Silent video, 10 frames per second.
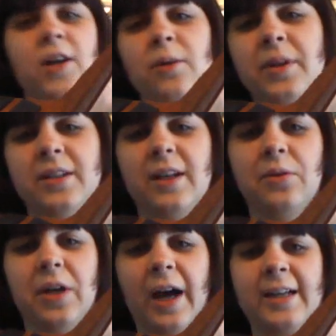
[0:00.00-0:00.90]
got written
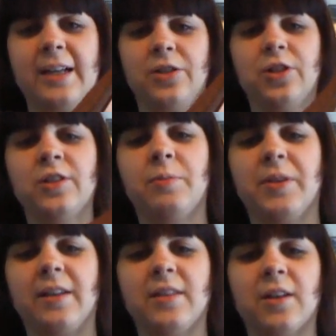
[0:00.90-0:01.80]
down 9 inches, but
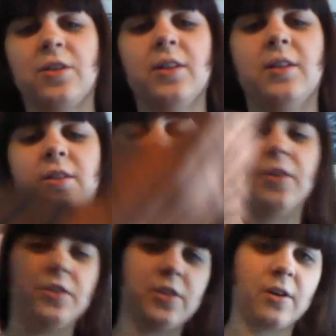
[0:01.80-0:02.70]
that's actually until
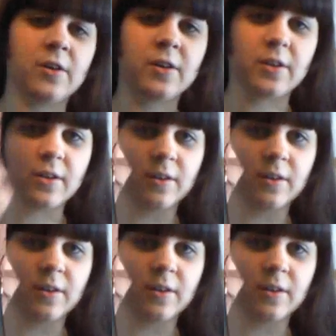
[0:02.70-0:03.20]
the dart,